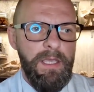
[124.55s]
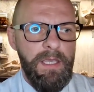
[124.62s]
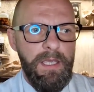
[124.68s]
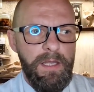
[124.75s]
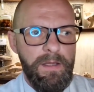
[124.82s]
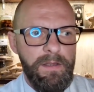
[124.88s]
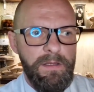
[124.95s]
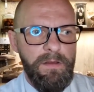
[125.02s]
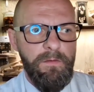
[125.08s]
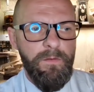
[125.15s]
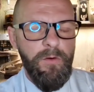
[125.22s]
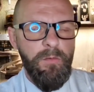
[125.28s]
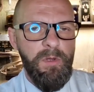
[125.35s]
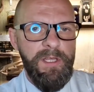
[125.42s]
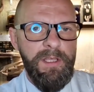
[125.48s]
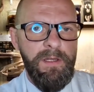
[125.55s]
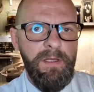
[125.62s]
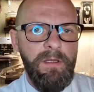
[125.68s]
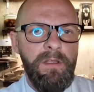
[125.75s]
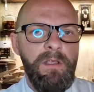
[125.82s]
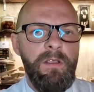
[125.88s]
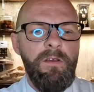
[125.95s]
And formalin
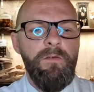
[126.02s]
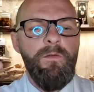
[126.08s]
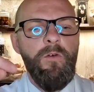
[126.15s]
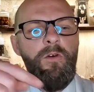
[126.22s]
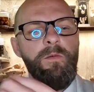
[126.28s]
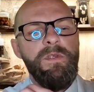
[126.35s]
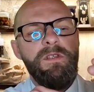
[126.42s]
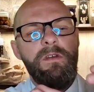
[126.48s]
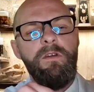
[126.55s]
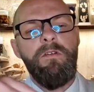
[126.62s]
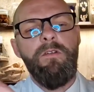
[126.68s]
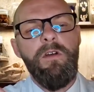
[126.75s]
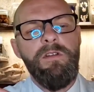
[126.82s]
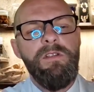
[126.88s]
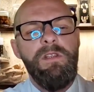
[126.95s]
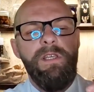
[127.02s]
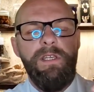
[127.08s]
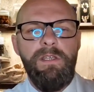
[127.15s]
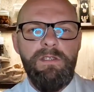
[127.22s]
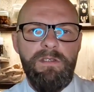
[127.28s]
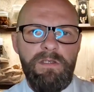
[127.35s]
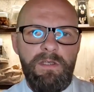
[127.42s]
forms
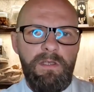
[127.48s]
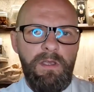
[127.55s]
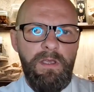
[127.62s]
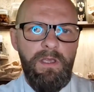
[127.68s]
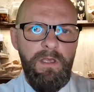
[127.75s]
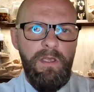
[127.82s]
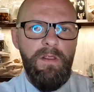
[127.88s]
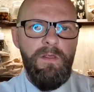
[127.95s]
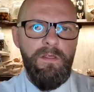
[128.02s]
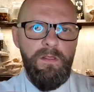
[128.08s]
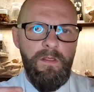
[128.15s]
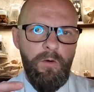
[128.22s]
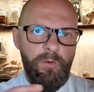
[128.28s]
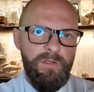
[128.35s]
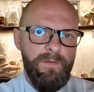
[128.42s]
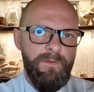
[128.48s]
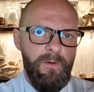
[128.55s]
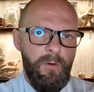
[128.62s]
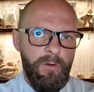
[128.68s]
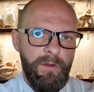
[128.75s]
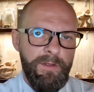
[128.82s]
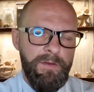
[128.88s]
cross-links in those
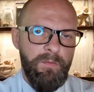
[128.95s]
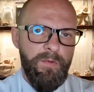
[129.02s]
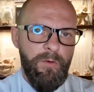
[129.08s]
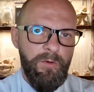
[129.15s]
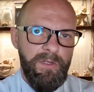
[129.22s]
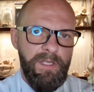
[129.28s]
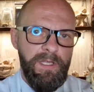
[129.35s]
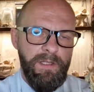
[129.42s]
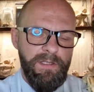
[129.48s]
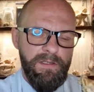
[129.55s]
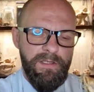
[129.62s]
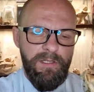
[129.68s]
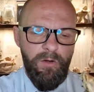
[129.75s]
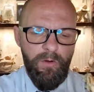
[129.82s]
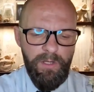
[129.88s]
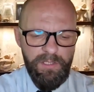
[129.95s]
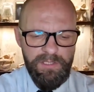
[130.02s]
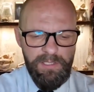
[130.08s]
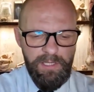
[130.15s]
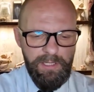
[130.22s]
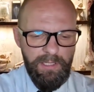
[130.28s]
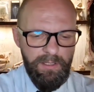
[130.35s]
folded proteins. So it's
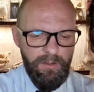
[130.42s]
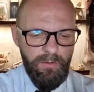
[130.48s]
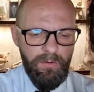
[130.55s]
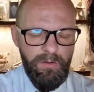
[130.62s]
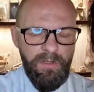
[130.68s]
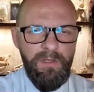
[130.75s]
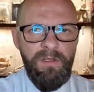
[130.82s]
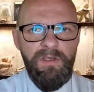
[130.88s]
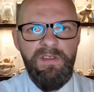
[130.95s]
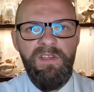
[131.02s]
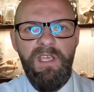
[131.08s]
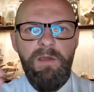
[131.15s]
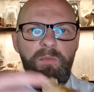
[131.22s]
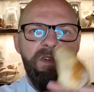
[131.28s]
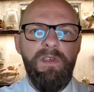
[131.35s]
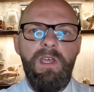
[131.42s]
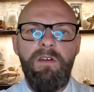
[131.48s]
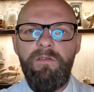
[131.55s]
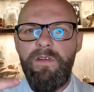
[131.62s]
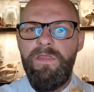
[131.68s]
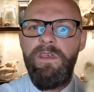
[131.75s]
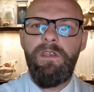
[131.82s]
like you taped
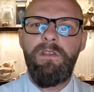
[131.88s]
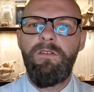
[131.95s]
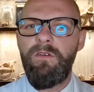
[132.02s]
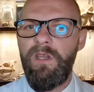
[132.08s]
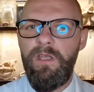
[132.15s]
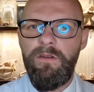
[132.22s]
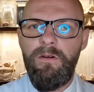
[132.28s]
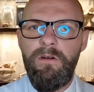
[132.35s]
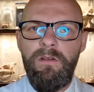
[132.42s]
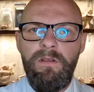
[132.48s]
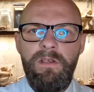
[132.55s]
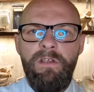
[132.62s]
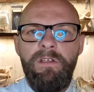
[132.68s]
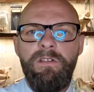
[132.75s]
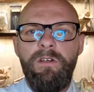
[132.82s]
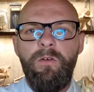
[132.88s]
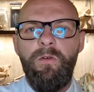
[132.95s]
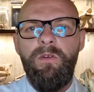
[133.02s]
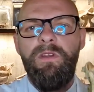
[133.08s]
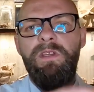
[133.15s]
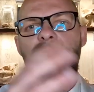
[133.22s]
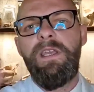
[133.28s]
everything together so
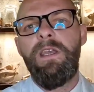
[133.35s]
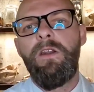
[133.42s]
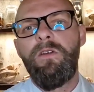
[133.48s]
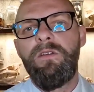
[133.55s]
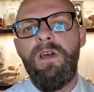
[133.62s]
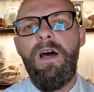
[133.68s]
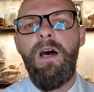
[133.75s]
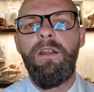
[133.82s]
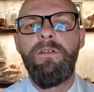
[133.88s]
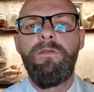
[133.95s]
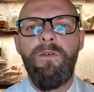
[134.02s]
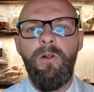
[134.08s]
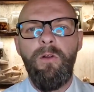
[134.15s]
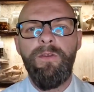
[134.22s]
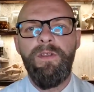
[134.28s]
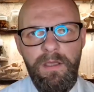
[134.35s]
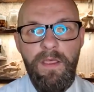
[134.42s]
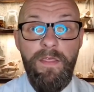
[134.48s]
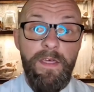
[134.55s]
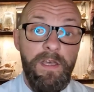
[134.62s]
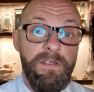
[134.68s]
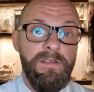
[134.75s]
they cannot unfold
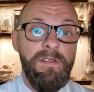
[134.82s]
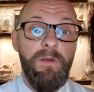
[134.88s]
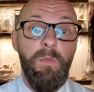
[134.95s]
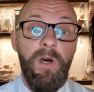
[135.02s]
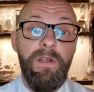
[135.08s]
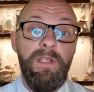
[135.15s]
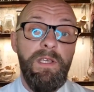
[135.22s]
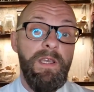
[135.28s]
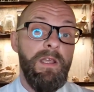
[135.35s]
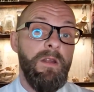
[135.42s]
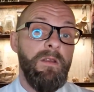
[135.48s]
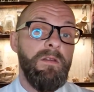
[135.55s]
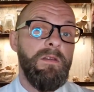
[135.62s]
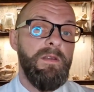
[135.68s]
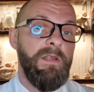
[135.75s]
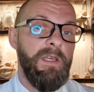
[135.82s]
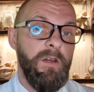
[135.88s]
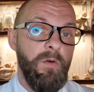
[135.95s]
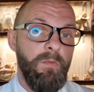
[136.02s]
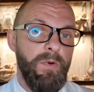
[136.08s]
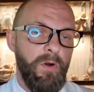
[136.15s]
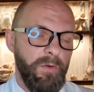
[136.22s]
and thus the body cannot
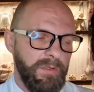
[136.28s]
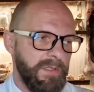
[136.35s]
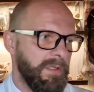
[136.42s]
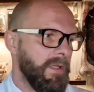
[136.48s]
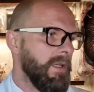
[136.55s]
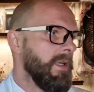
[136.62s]
decompose.